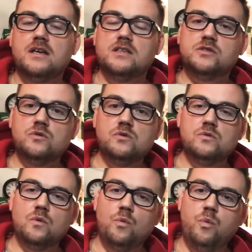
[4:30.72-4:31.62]
So
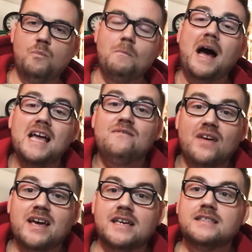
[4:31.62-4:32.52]
my
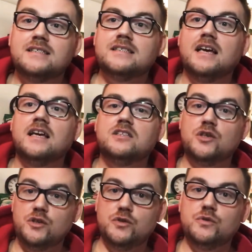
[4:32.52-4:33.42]
advice
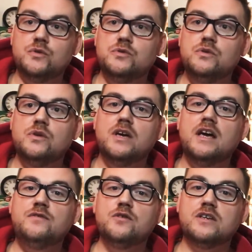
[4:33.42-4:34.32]
to you,
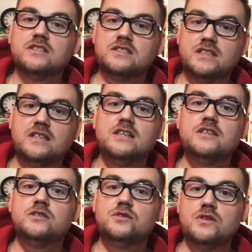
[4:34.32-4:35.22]
if you're
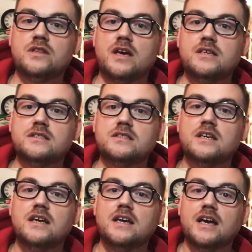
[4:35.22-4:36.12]
considering doing this,
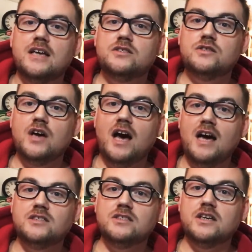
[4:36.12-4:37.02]
is to
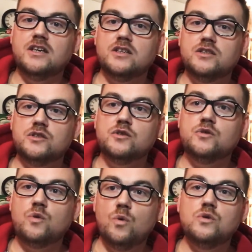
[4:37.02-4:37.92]

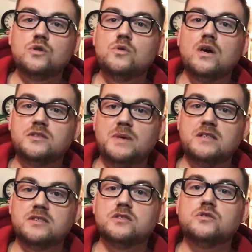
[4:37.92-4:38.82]
go to a
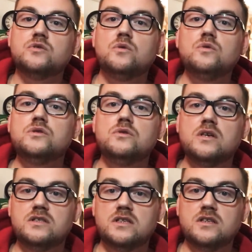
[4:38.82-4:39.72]
specialist, to go to
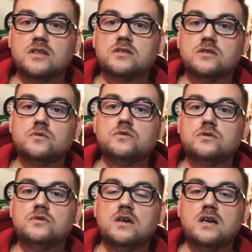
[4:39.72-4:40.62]
a dealer, to go
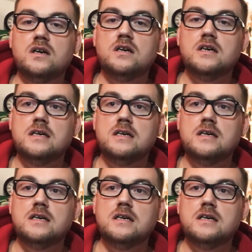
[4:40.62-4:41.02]
to